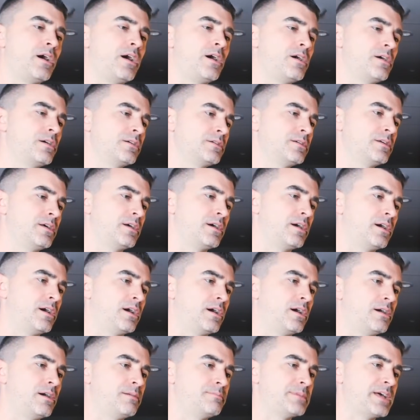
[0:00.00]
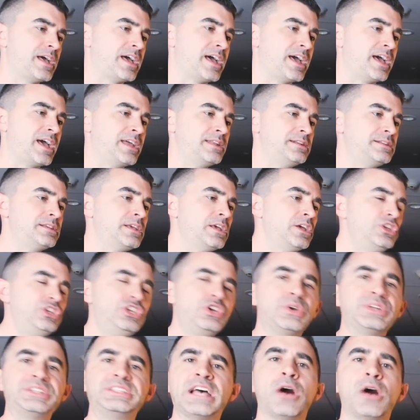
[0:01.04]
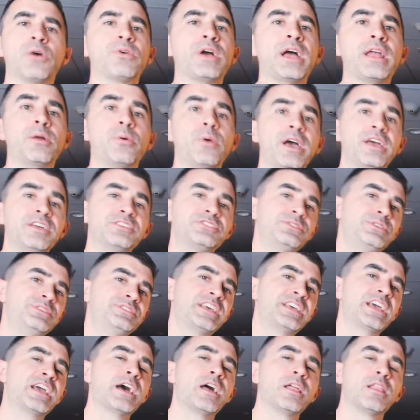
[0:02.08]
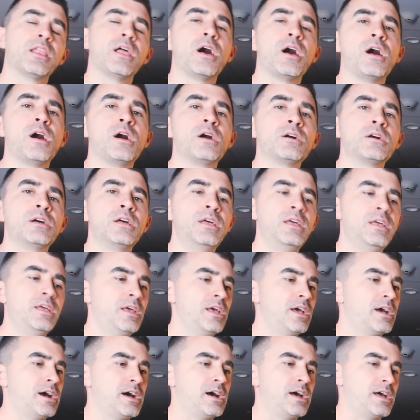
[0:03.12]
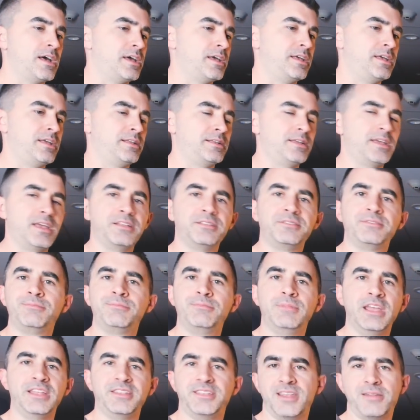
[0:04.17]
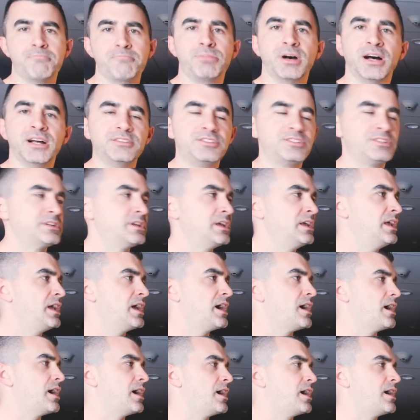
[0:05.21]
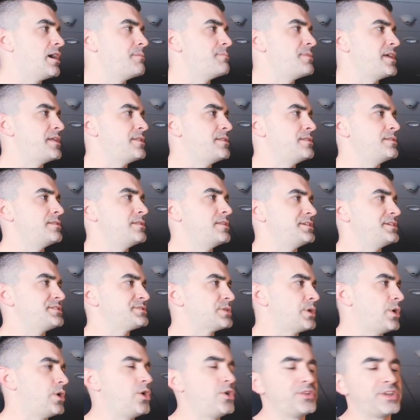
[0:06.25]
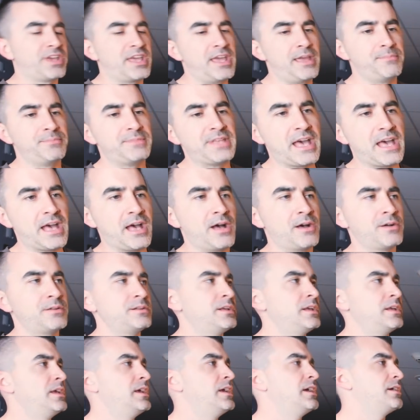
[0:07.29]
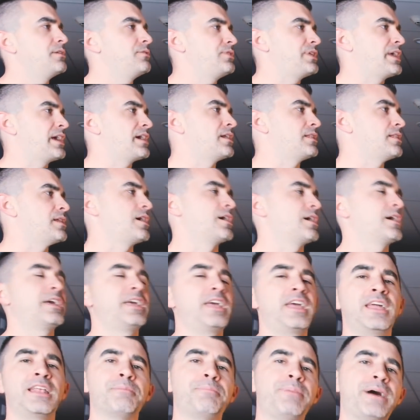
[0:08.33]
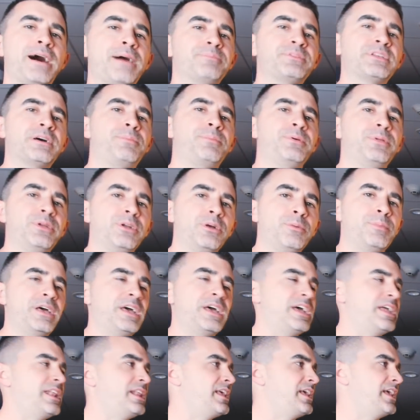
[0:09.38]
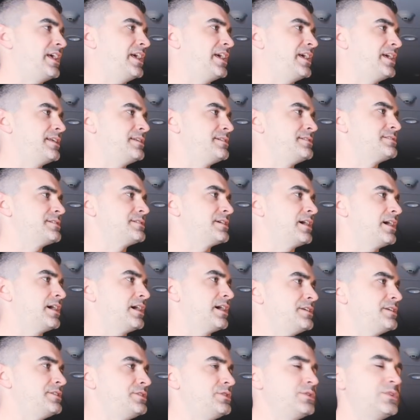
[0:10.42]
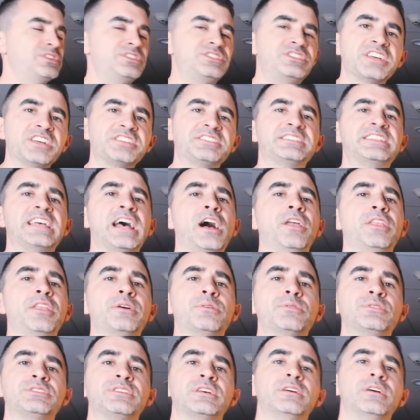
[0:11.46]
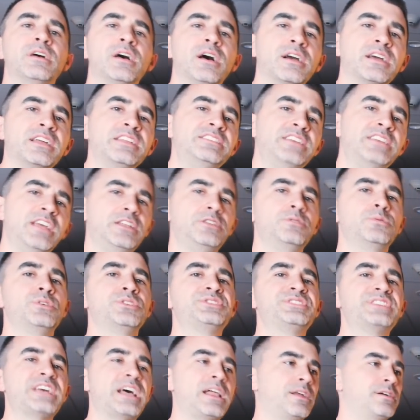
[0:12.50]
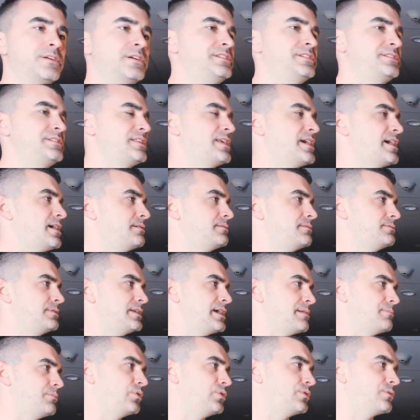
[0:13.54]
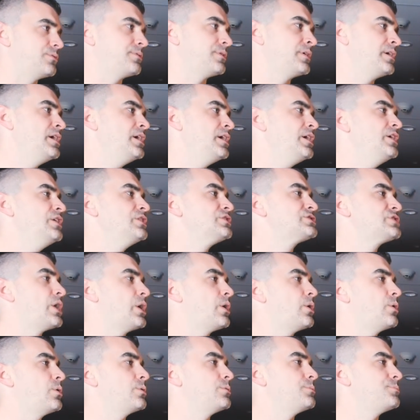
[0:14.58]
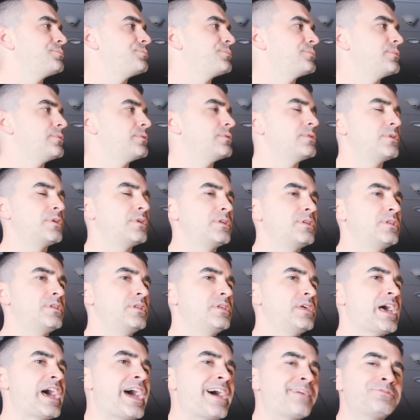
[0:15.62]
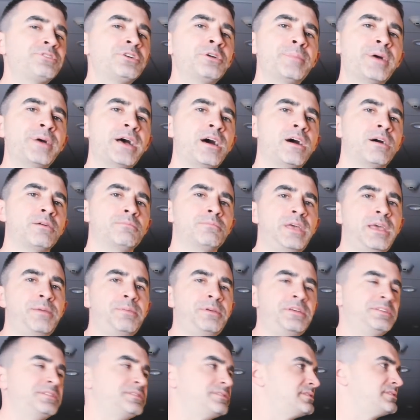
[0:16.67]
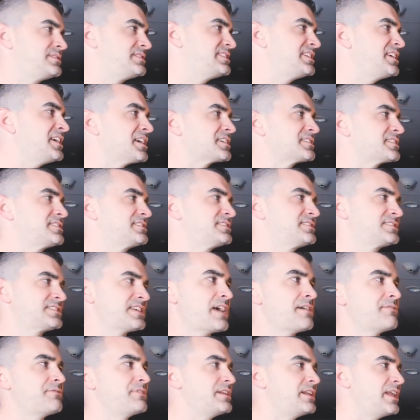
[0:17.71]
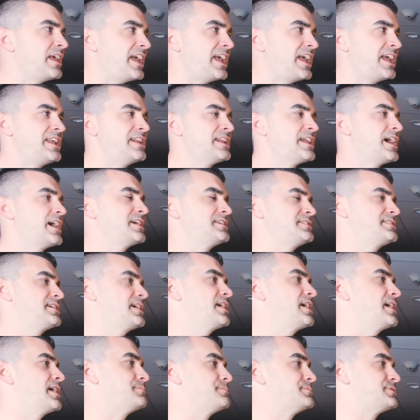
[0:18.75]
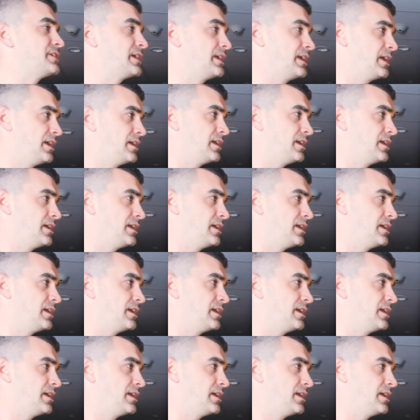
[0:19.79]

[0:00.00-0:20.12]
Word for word: long, and you could tell right away. As soon as they got long, it didn't budge. Then they sold, it came down, they got long again, it popped up a little bit, and you could just tell there was a continual seller into that move. So after about maybe 6, 7, 8, 9 times,